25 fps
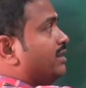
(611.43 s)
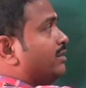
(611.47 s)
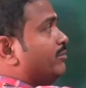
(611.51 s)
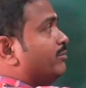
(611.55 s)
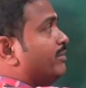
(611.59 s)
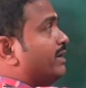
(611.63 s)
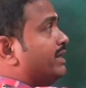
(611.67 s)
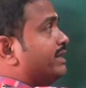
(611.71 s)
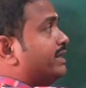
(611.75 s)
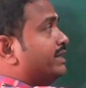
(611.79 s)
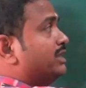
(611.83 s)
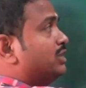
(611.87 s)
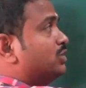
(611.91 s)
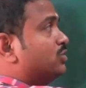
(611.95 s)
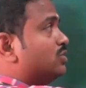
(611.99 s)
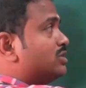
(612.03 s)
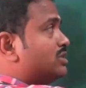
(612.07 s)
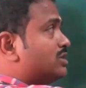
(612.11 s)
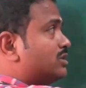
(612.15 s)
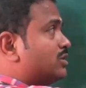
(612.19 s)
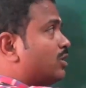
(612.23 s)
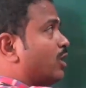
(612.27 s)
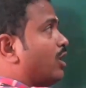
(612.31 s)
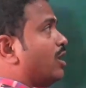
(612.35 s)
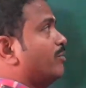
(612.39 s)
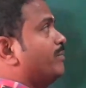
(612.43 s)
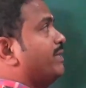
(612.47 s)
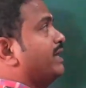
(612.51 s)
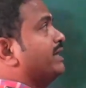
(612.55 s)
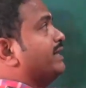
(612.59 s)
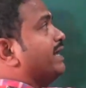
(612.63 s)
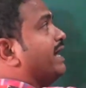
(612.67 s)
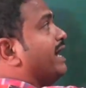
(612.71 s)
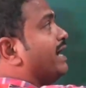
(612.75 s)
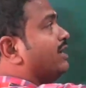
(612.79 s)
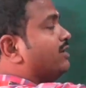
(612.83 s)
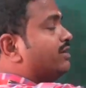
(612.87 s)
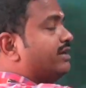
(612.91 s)
but it should stop at
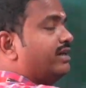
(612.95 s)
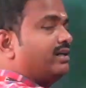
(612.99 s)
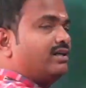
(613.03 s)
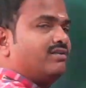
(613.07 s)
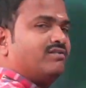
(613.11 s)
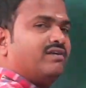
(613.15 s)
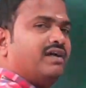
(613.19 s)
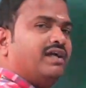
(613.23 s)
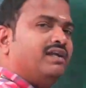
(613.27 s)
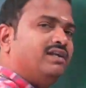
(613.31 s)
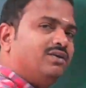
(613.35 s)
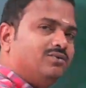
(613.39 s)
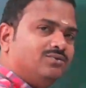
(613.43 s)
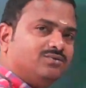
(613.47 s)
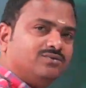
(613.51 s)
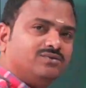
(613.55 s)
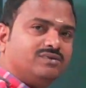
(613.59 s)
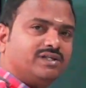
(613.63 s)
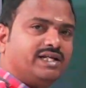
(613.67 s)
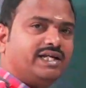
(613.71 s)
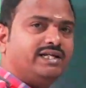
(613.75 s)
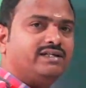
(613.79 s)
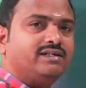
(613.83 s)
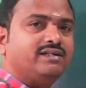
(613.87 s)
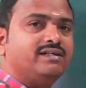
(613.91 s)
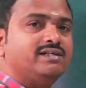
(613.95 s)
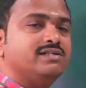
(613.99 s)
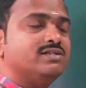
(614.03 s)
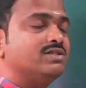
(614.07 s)
accurate value, right?